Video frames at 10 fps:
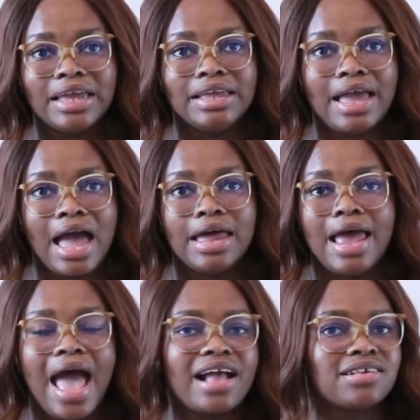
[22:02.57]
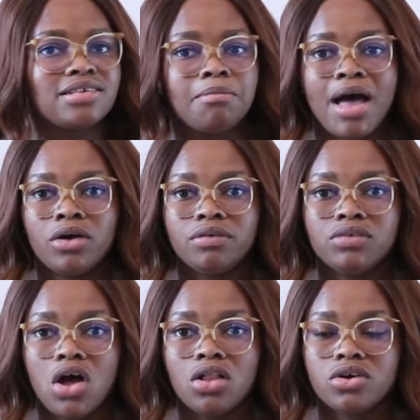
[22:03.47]
can get X amount of
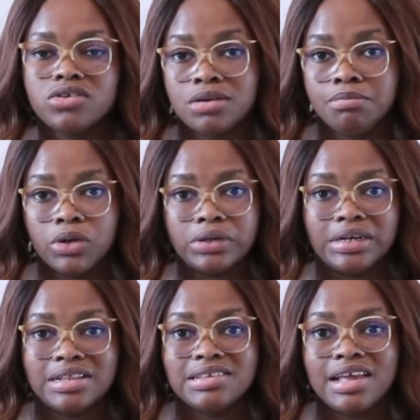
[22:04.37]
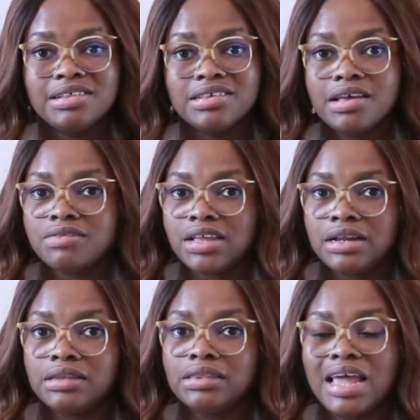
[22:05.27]
dollars in building incentives,
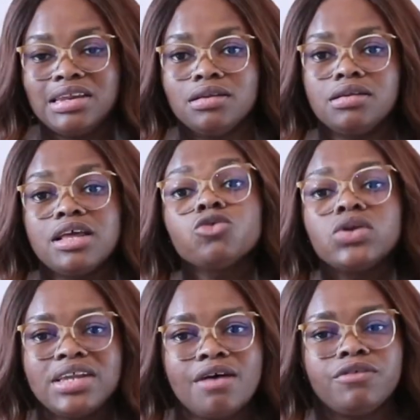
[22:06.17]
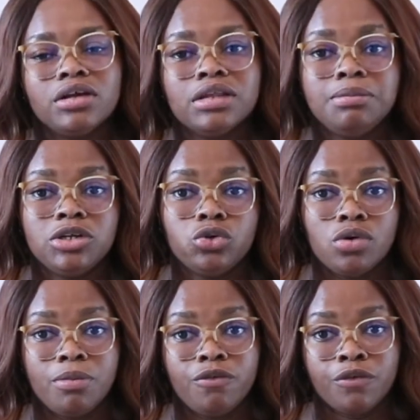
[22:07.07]
then this would definitely be
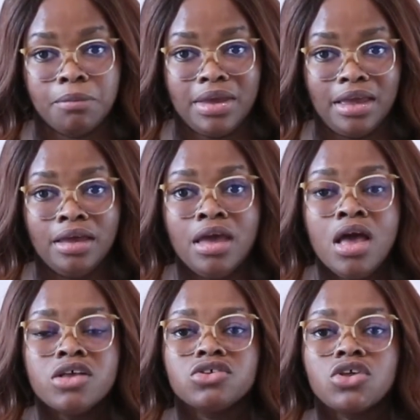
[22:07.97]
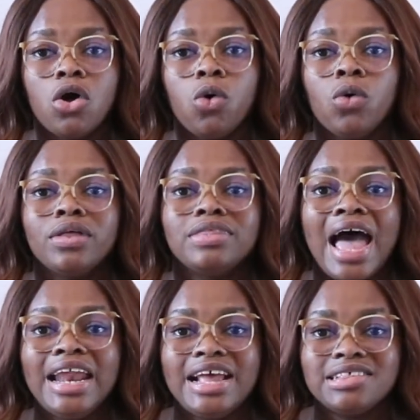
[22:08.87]
doable for me. So
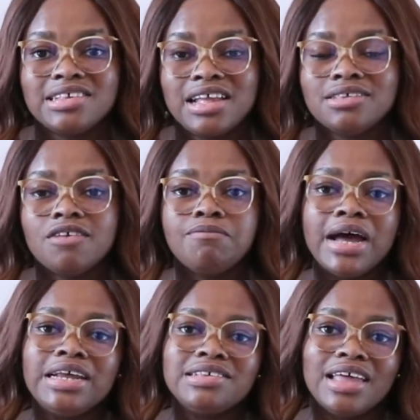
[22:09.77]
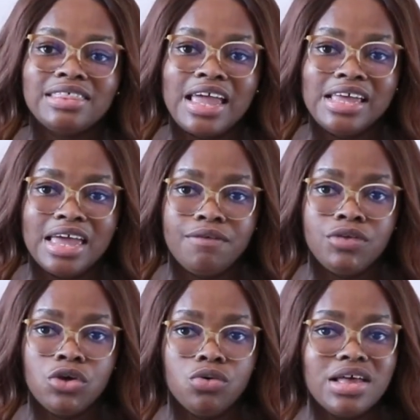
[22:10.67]
that incentive monies that they give
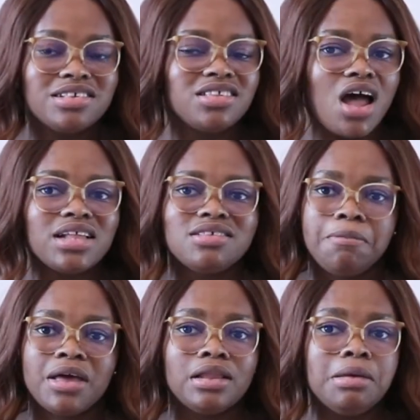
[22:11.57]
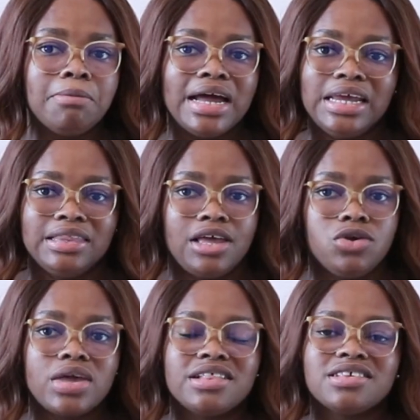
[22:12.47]
you is not typically money that
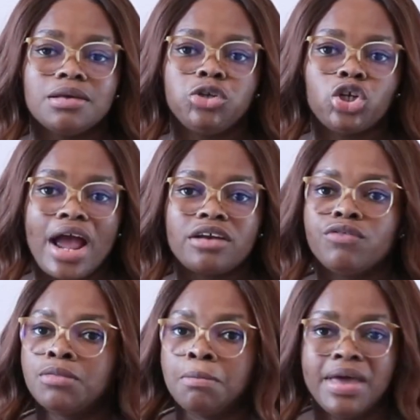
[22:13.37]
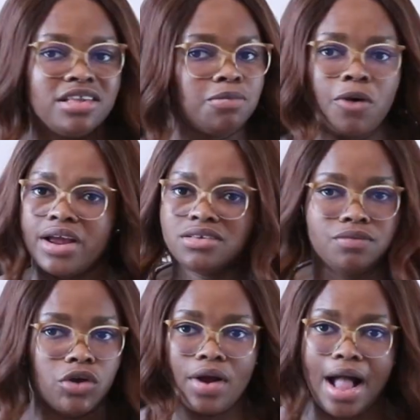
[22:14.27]
you can subtract from the base price
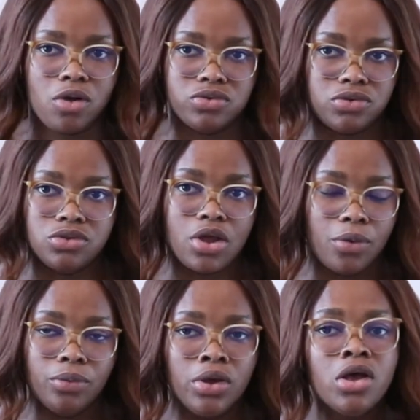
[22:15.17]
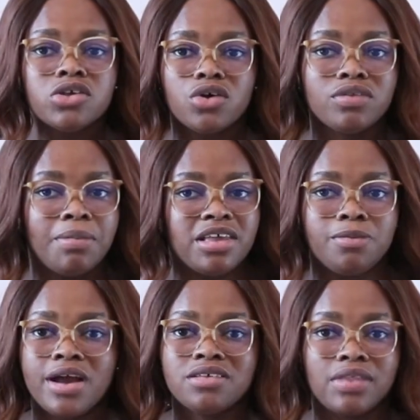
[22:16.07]
of your house. No. So if the base
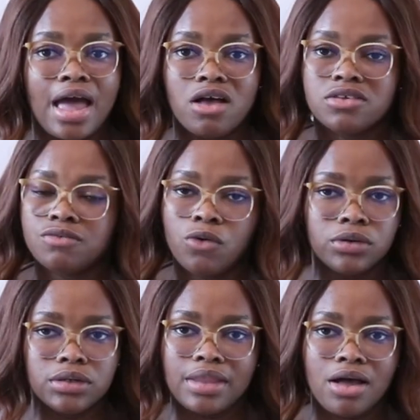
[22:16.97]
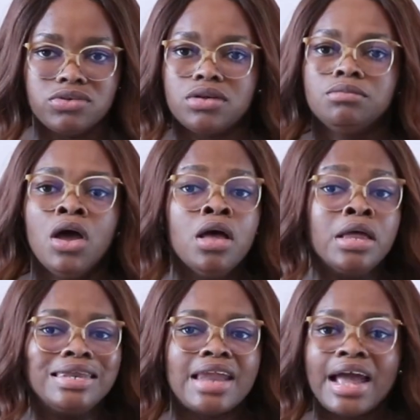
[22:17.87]
price of the house is $400,000,
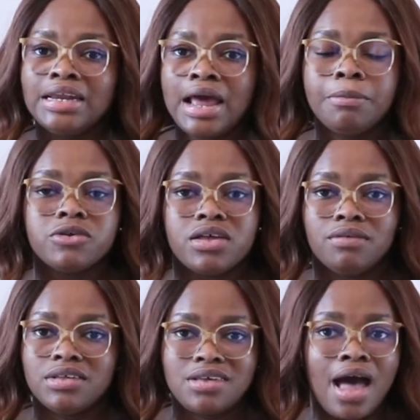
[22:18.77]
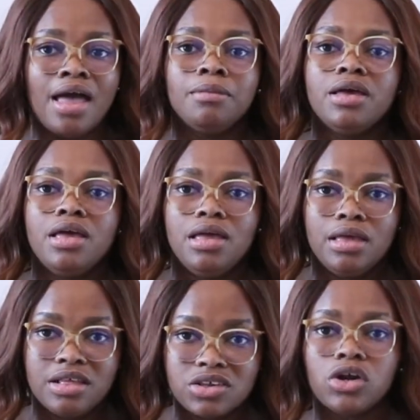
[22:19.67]
99% of the time,
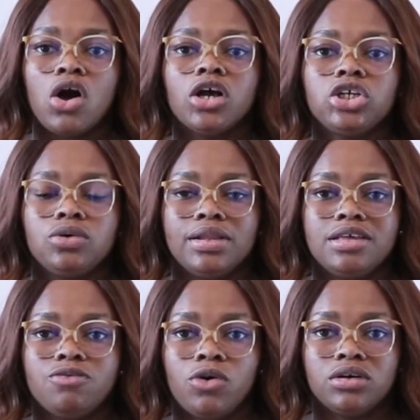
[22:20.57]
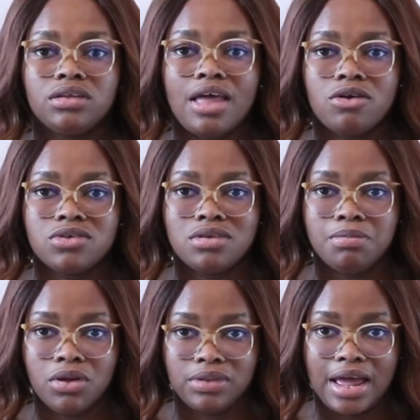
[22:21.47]
it's going to cost you at least $400,000 to
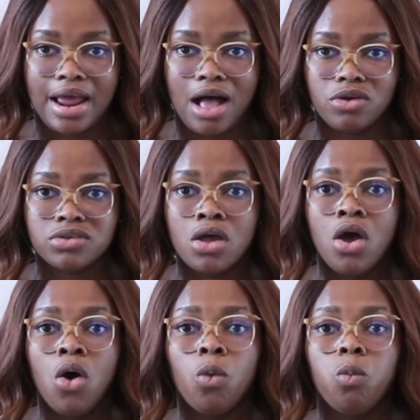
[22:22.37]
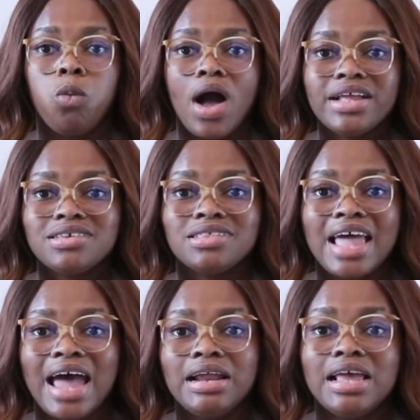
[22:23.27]
build that house. What
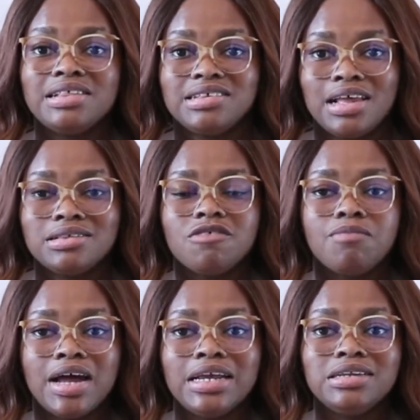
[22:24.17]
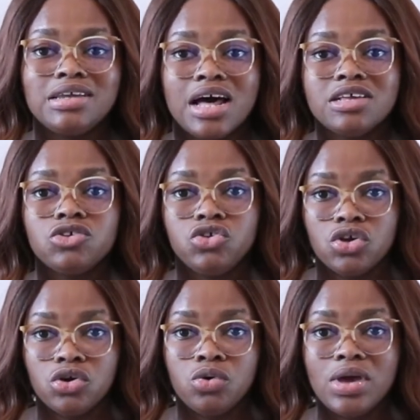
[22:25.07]
that incentive money does
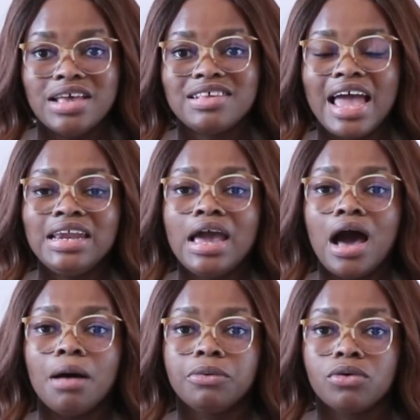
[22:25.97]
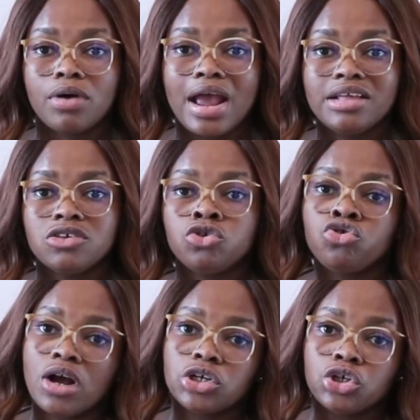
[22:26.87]
do is any upgrades,
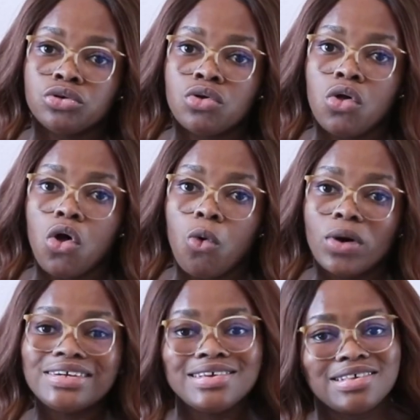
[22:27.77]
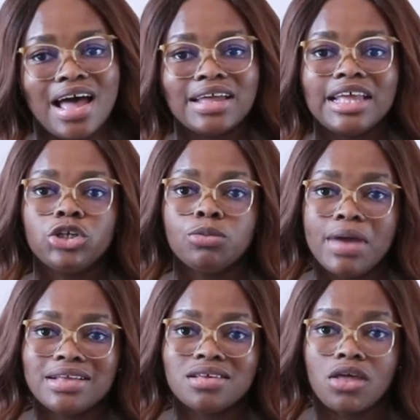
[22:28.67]
structural or design that you
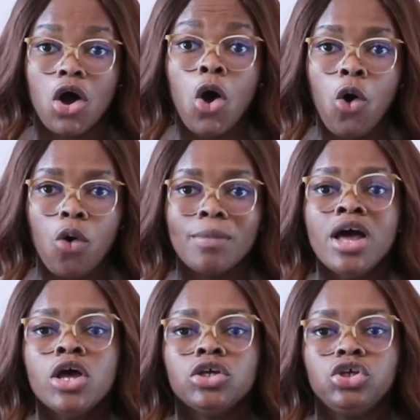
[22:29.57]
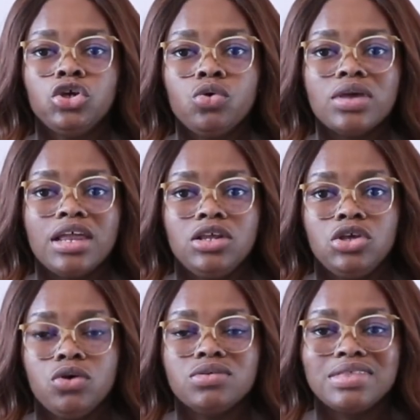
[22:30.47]
make to the home, you can
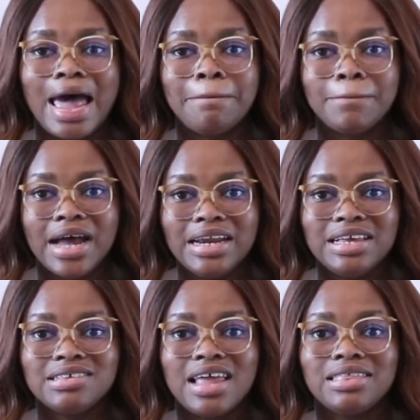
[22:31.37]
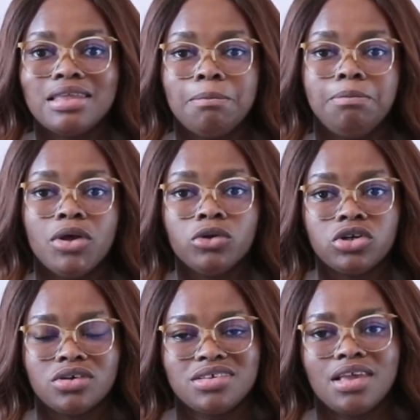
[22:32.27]
use that monies that the
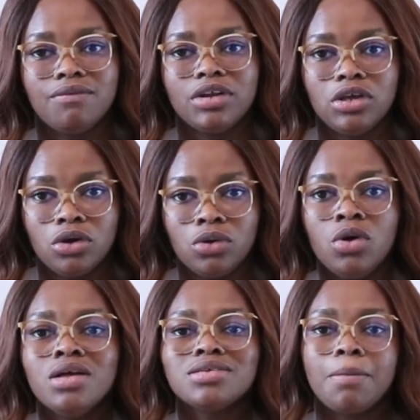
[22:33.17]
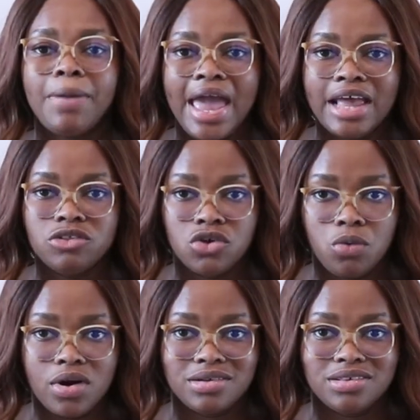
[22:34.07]
builder is giving you to pay
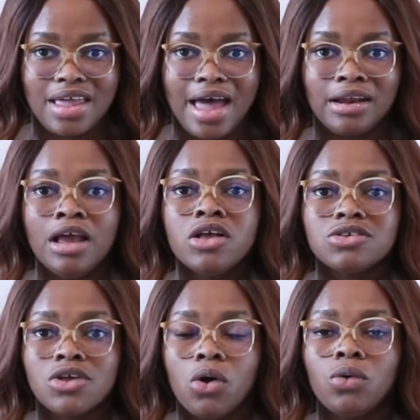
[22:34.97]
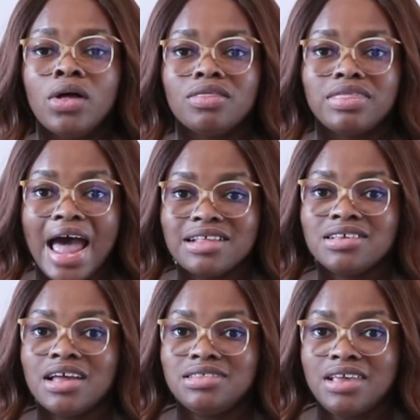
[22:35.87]
towards that. So
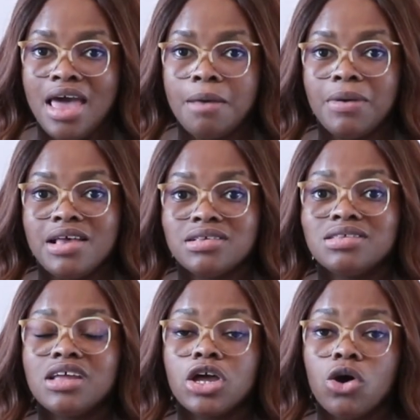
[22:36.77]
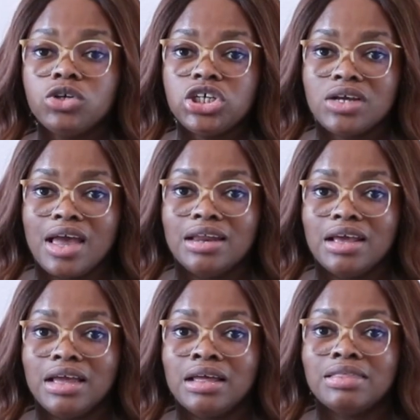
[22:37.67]
that's a tip, is
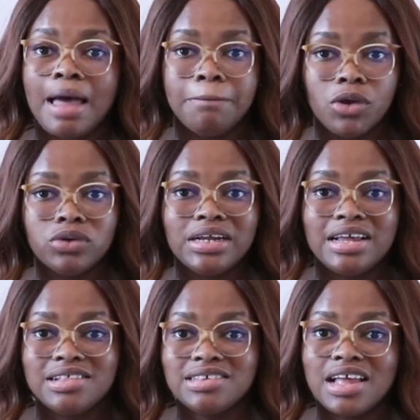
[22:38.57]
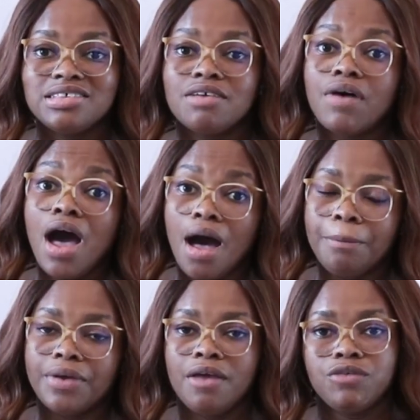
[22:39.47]
negotiating that building incentive
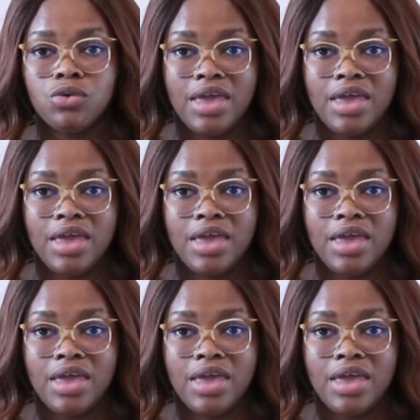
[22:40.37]
up if you